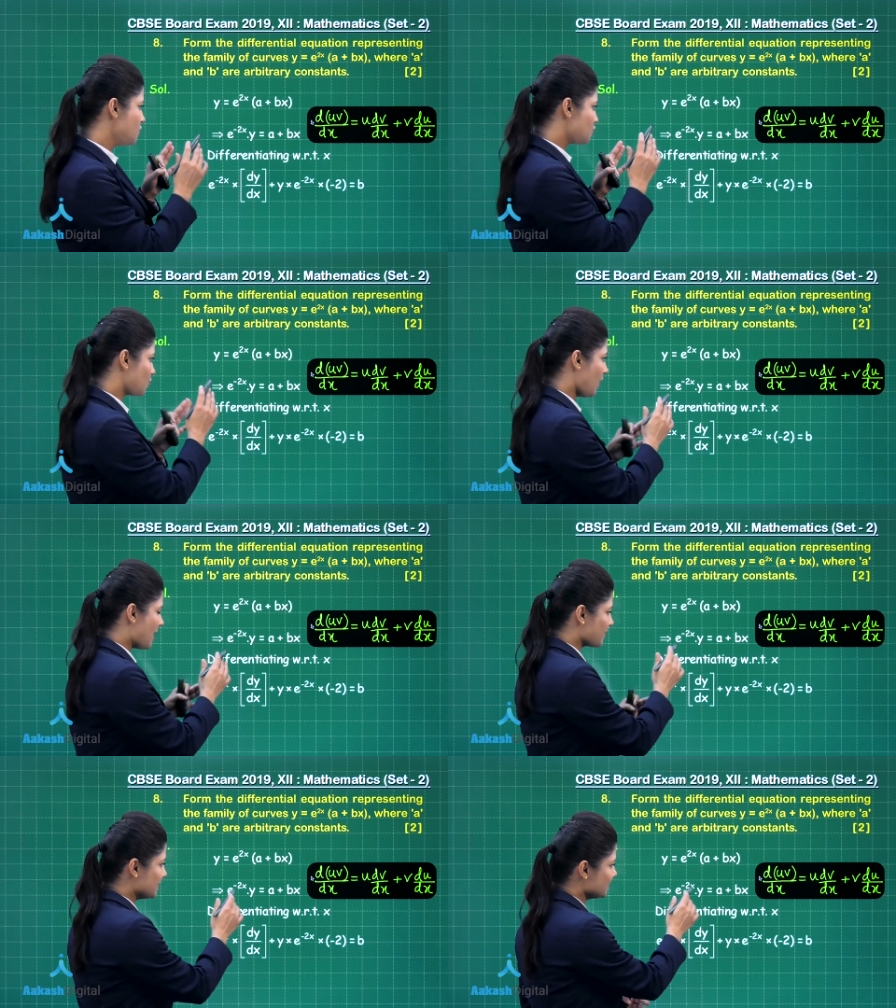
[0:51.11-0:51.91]
So,
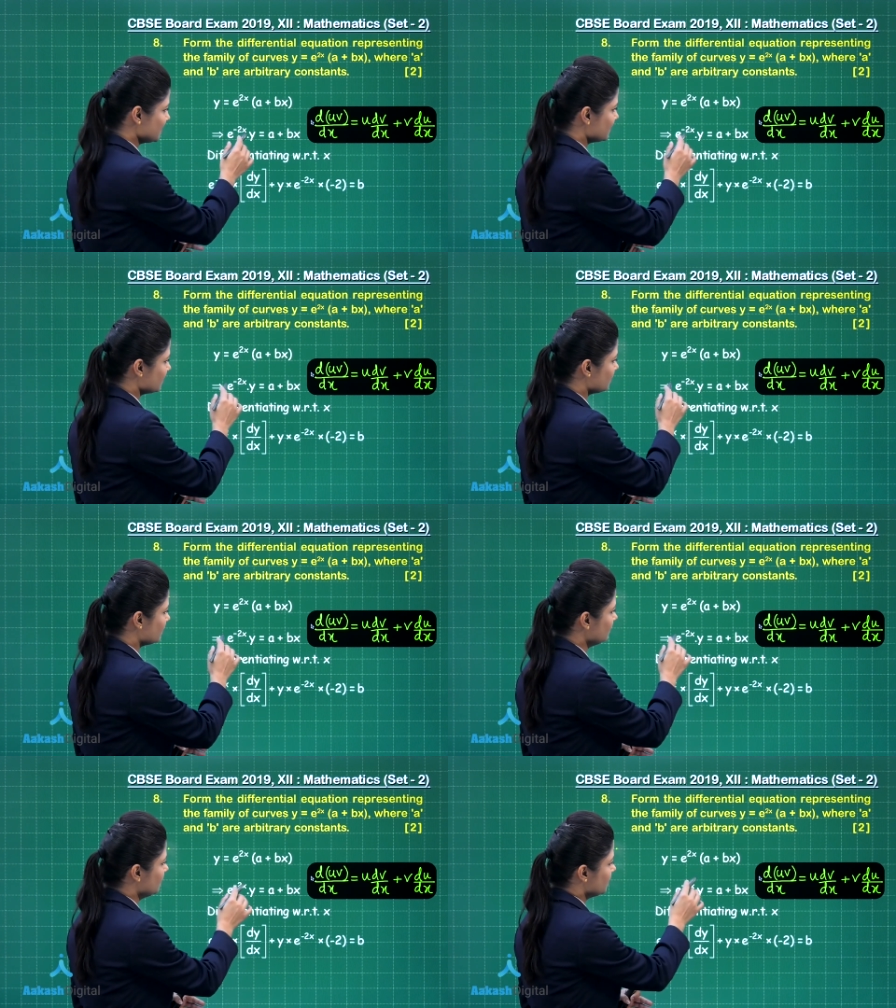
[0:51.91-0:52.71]
I am considering
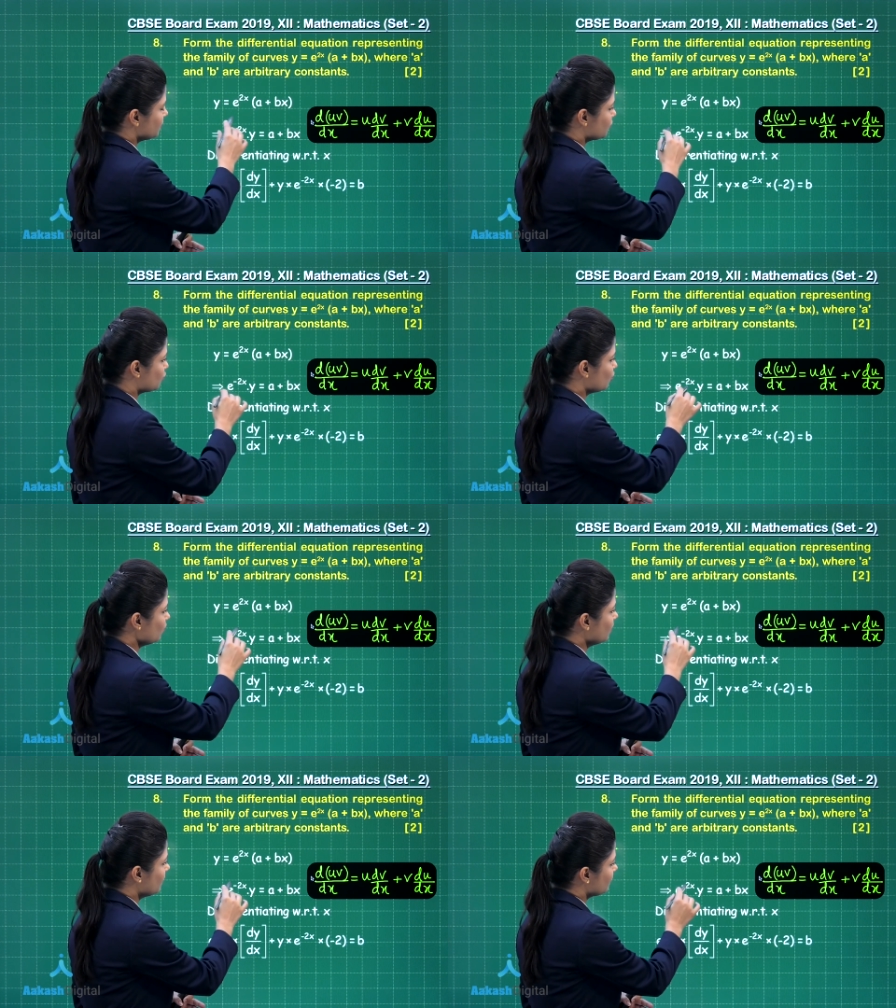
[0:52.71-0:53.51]
here the
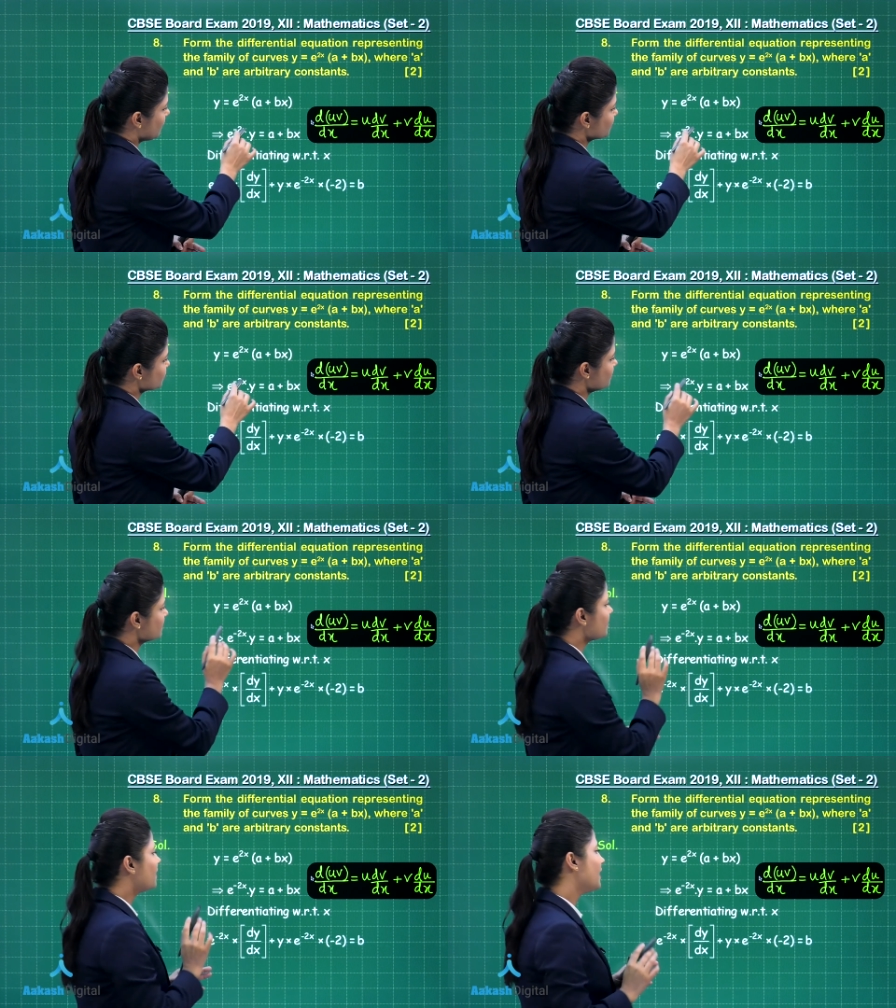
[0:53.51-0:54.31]
two
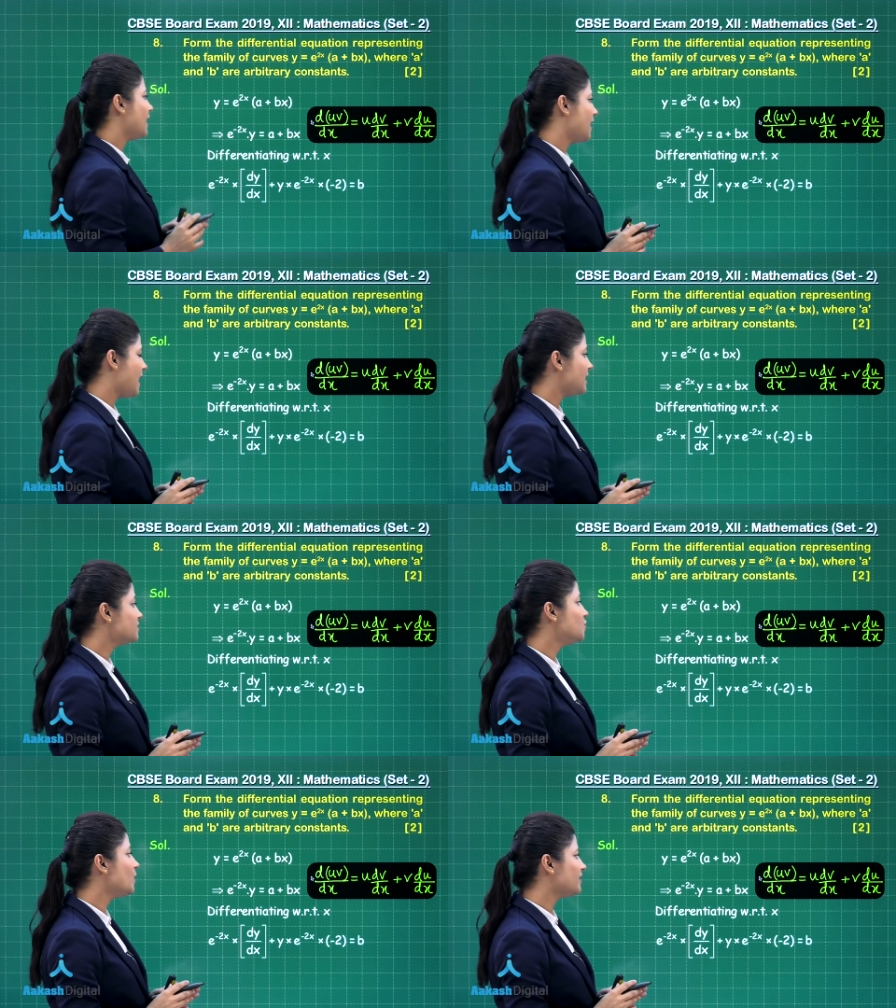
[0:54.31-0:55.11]
functions
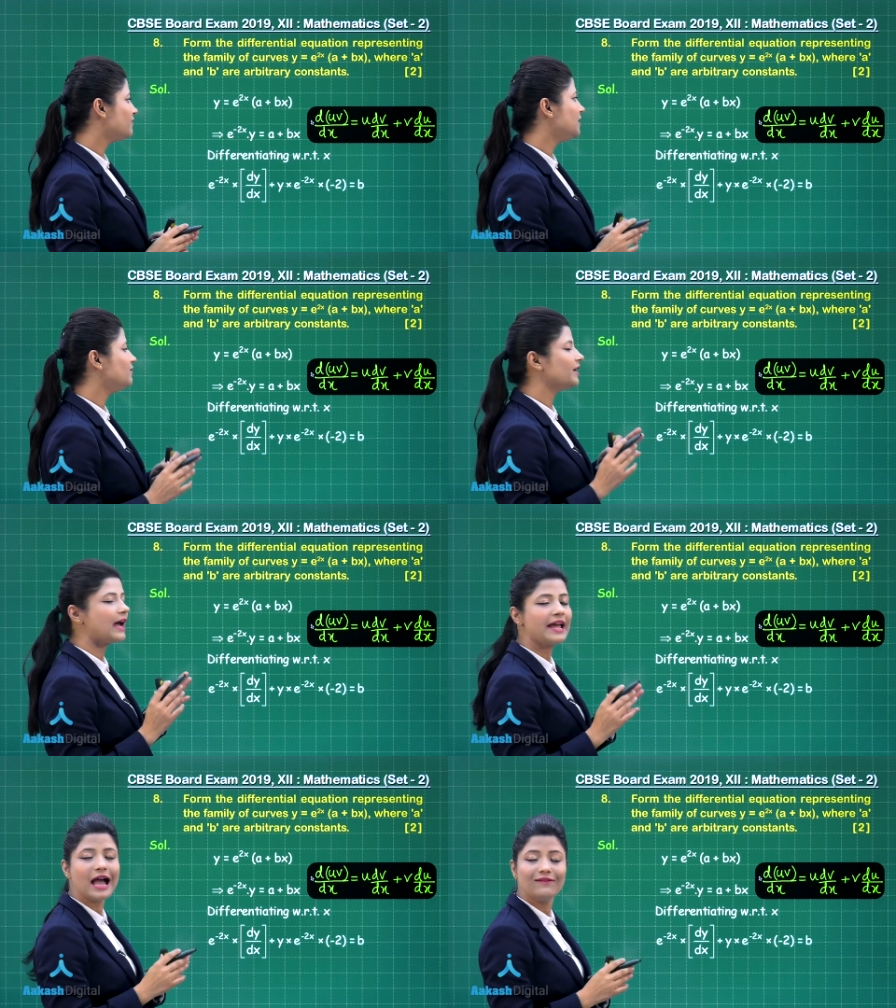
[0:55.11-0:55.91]
as u and v, where
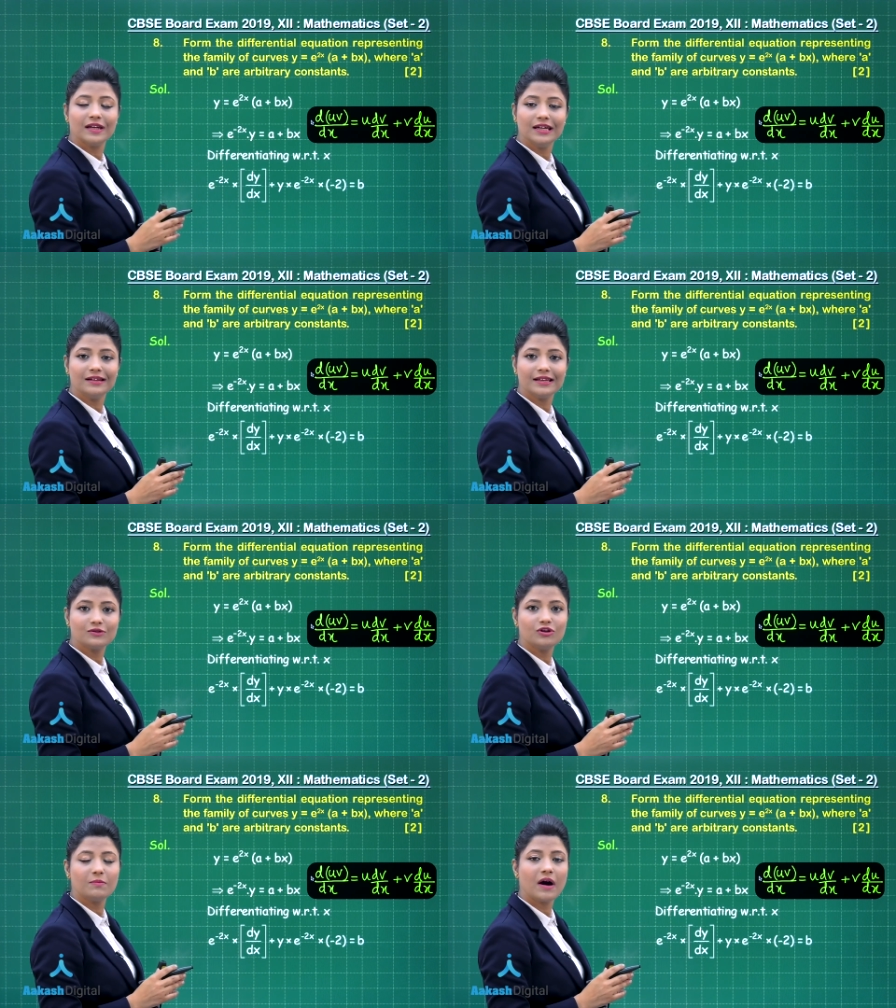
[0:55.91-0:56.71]
I have e
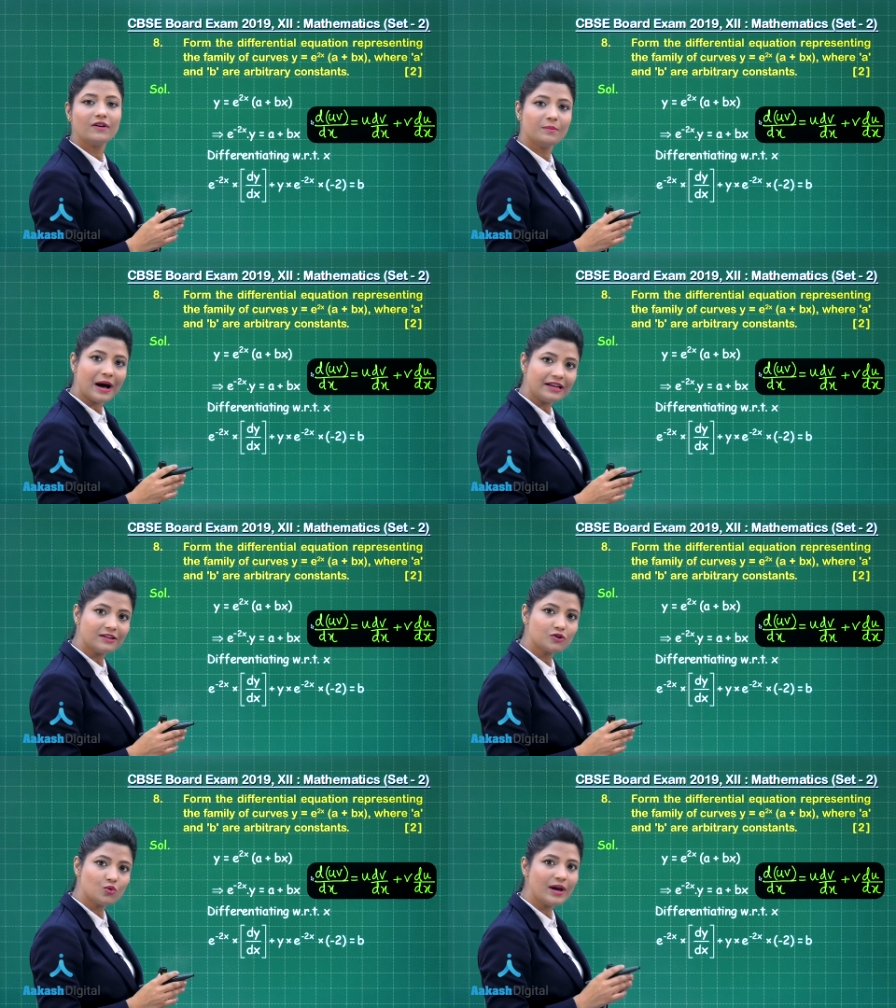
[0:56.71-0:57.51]
raised to the power
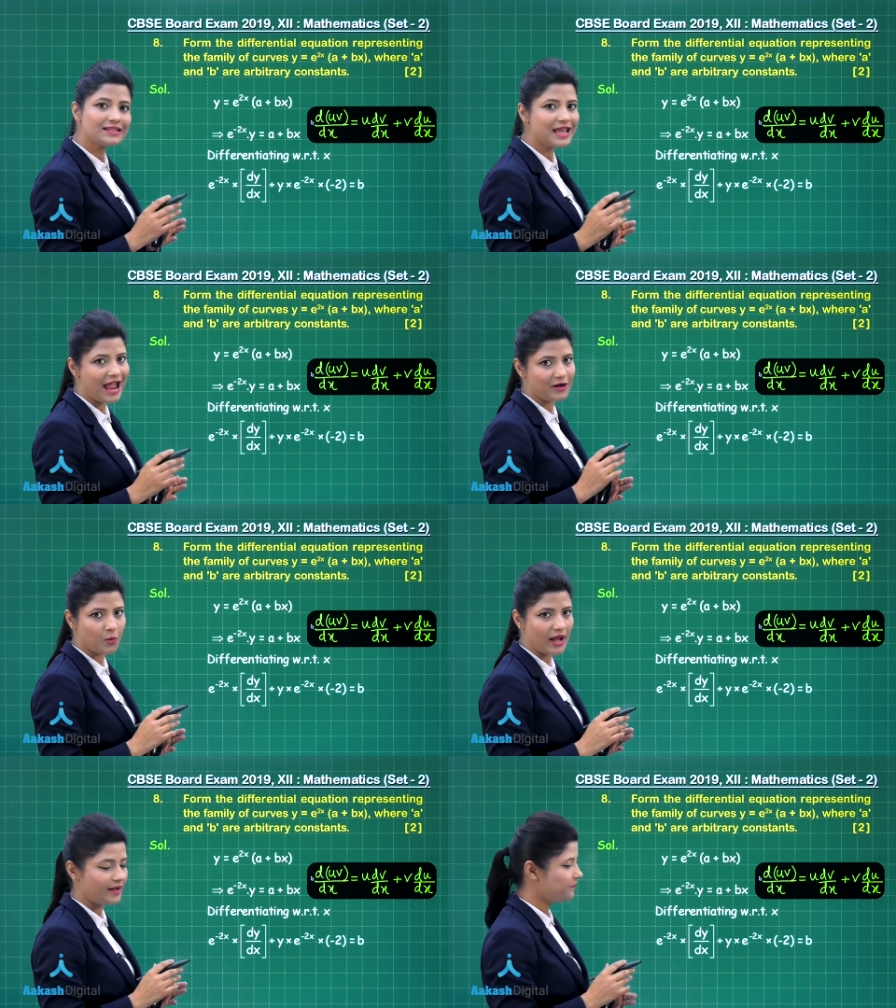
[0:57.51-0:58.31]
minus two x and
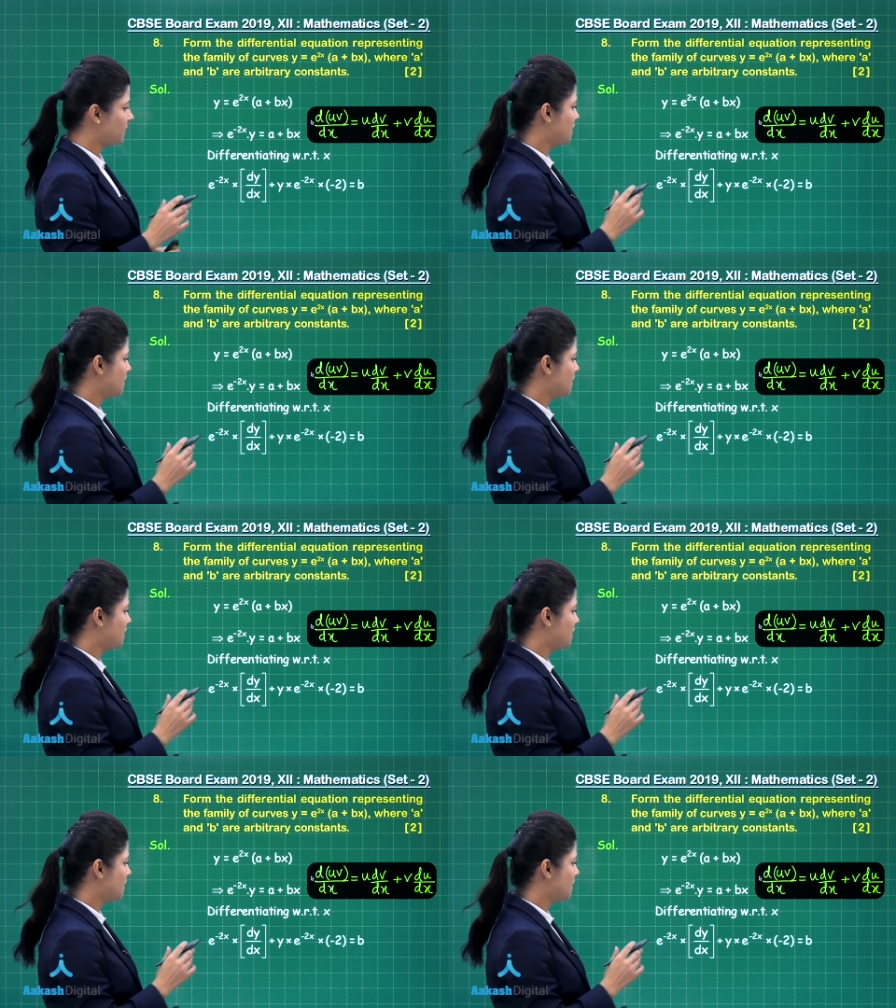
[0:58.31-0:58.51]
y.